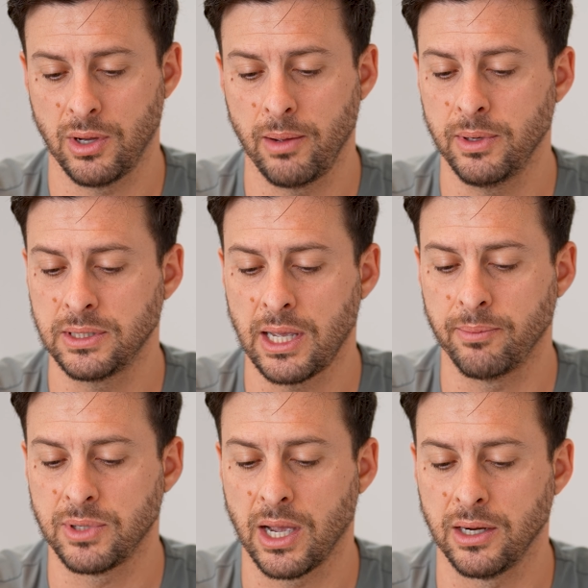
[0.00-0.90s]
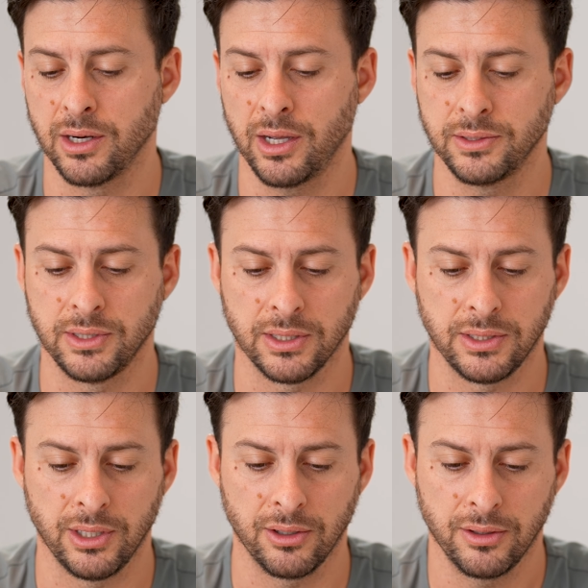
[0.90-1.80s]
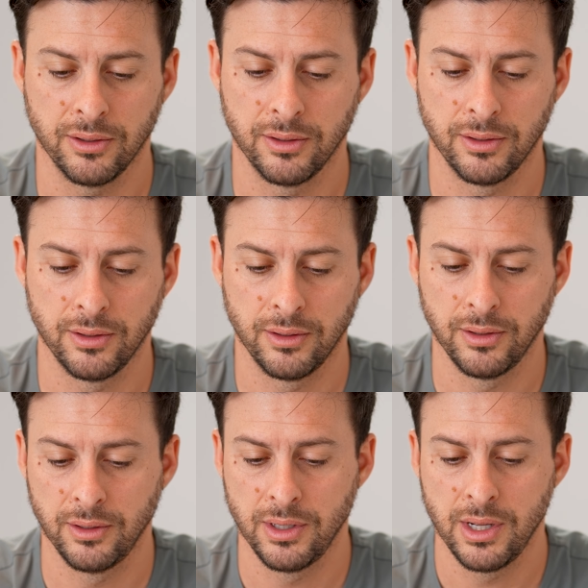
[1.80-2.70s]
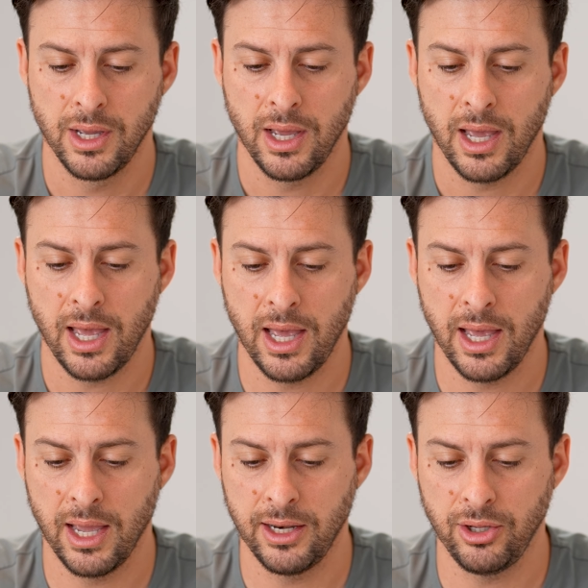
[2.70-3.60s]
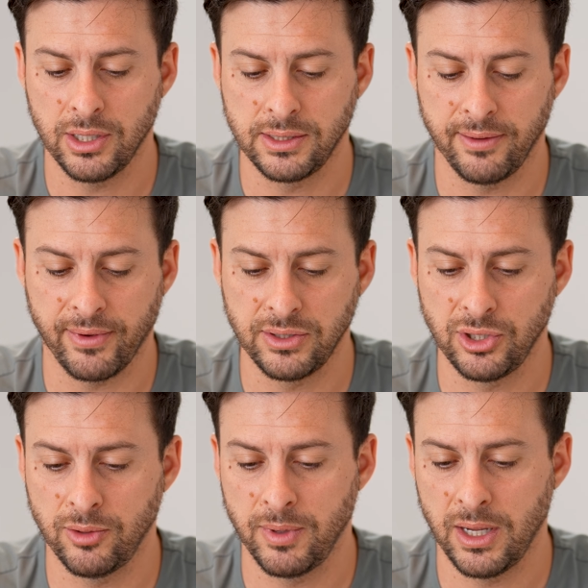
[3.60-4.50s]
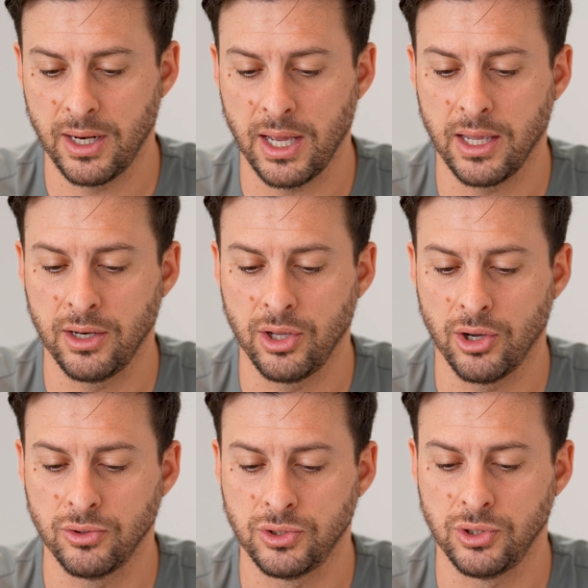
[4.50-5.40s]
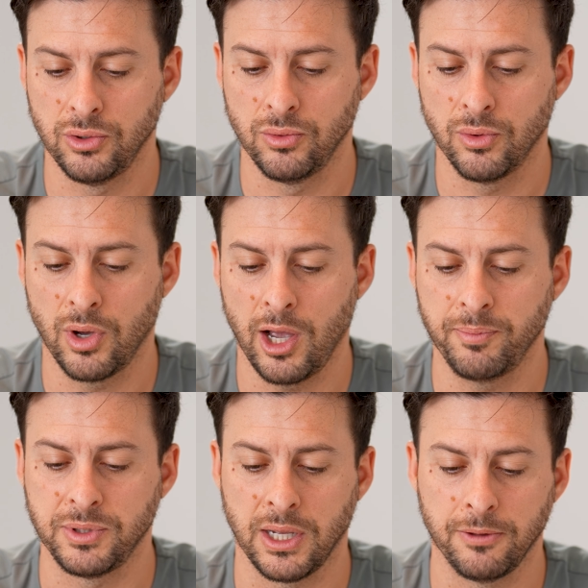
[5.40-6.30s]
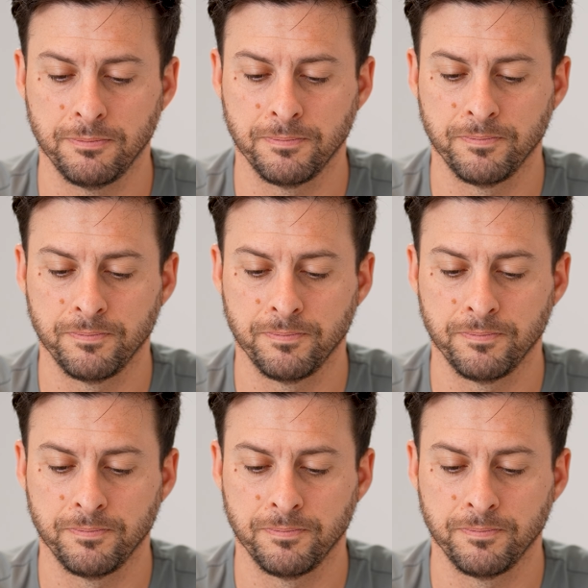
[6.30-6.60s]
I'm gonna tap diagnostics here, and you can see if I zoom in, I can go to update.